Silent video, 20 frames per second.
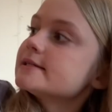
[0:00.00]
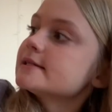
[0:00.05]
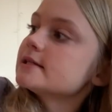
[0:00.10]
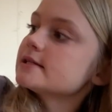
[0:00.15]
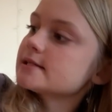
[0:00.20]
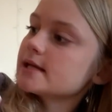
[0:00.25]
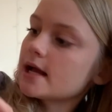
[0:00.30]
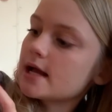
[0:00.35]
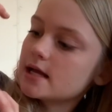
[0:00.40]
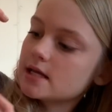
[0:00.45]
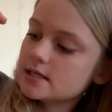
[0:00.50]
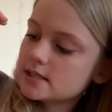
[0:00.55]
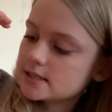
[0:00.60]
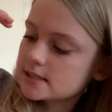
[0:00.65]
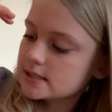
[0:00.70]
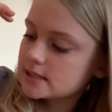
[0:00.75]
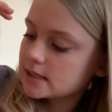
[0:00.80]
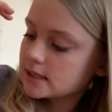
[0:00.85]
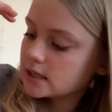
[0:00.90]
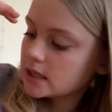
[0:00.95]
It's in a
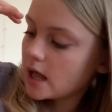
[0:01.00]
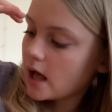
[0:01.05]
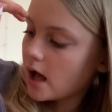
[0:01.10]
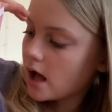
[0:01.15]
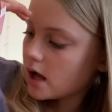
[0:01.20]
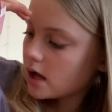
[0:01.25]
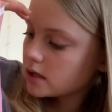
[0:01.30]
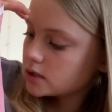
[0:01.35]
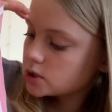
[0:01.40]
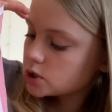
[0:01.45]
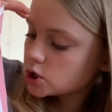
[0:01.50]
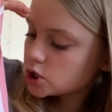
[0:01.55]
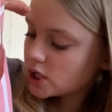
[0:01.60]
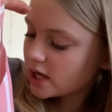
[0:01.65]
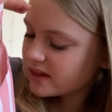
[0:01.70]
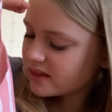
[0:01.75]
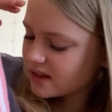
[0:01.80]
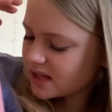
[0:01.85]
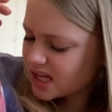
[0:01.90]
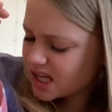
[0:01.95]
size large,
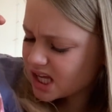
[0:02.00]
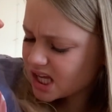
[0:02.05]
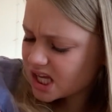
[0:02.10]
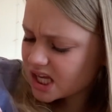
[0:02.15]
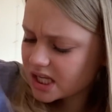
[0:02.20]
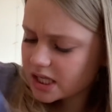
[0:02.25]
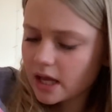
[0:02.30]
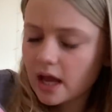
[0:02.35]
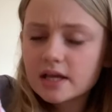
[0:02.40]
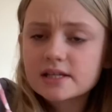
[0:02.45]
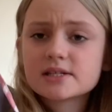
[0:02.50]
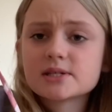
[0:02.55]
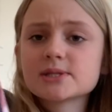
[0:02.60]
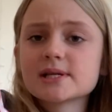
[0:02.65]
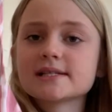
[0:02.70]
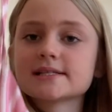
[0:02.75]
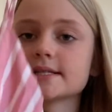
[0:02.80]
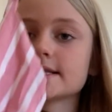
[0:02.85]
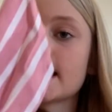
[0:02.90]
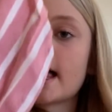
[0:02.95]
I think. Yeah, it's in a
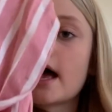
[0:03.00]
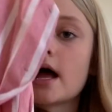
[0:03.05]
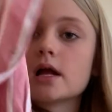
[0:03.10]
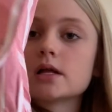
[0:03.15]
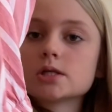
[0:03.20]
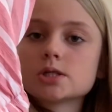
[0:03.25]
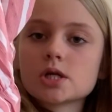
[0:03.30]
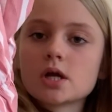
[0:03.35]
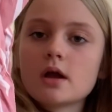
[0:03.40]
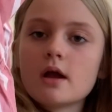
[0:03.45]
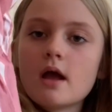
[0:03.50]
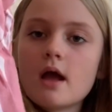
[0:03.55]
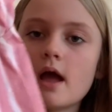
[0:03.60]
size large.